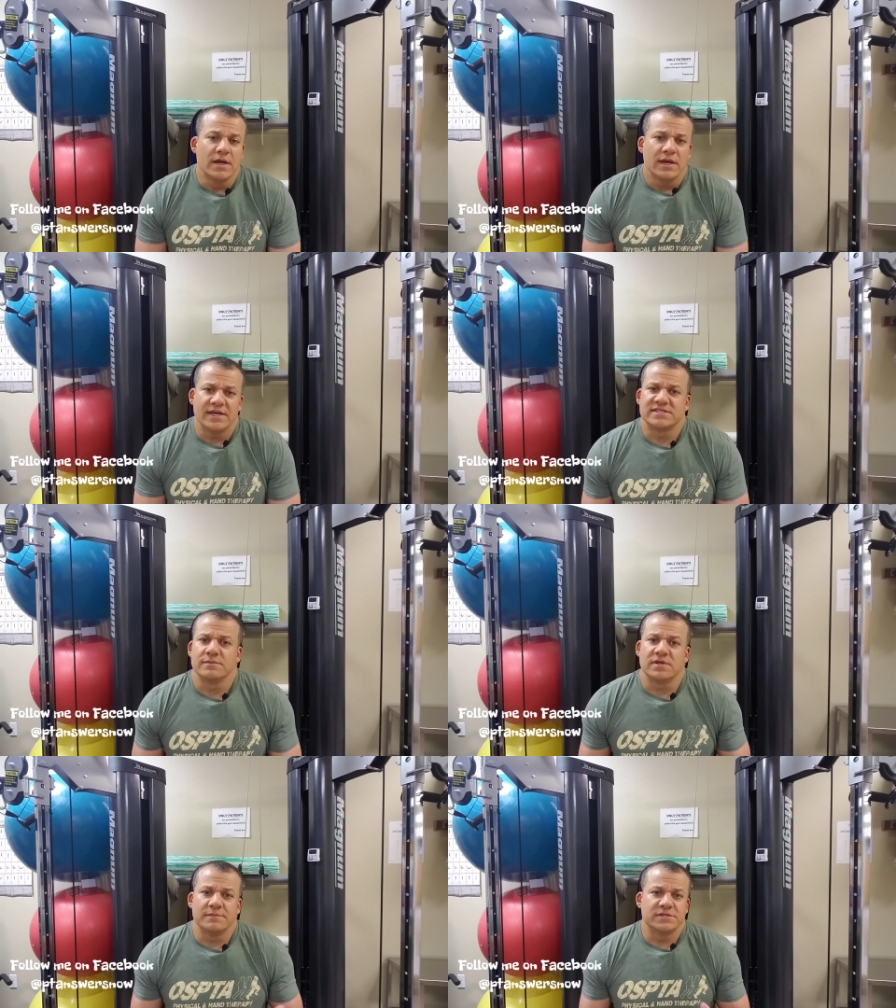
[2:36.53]
And
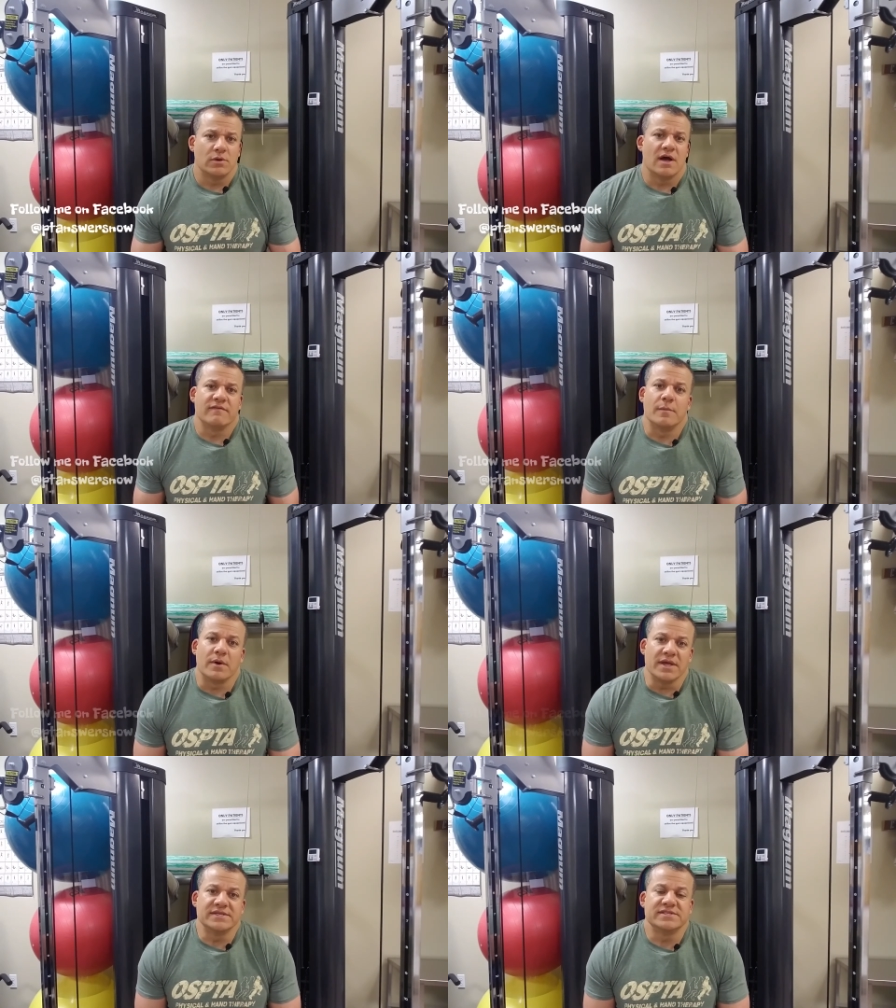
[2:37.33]
sometimes they'll have a
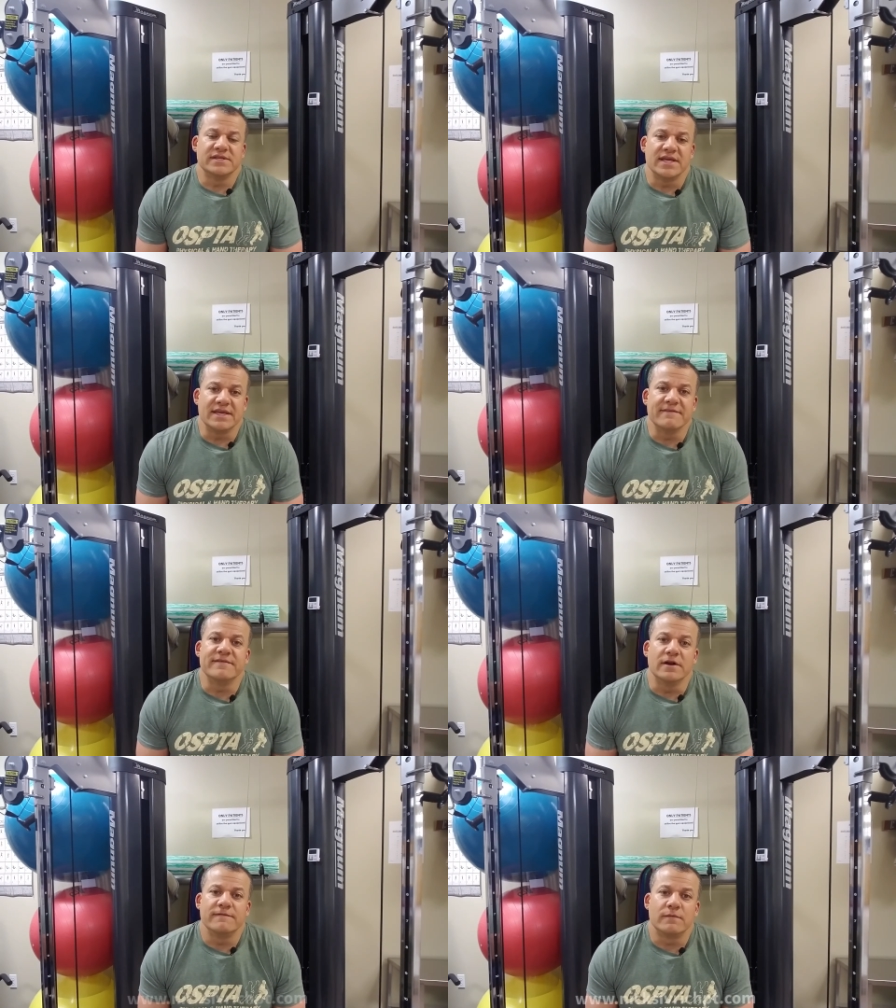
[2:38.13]
brace that they get
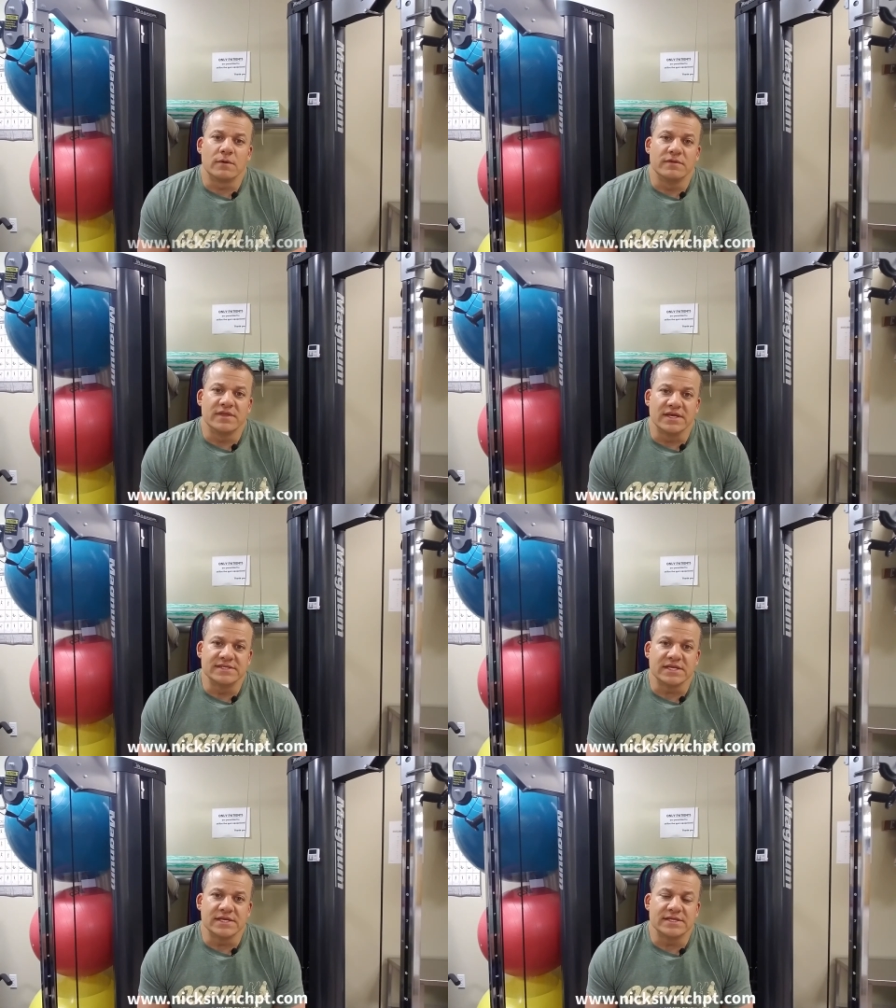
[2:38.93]
fitted for and
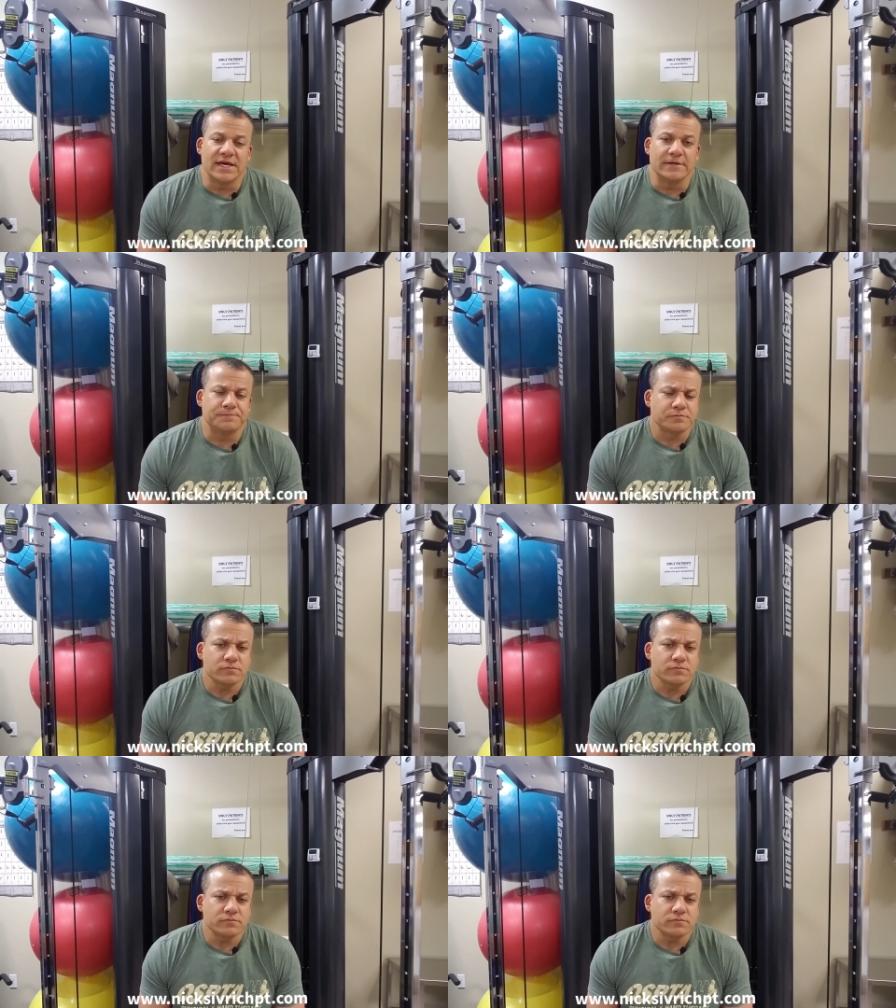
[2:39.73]
things like that.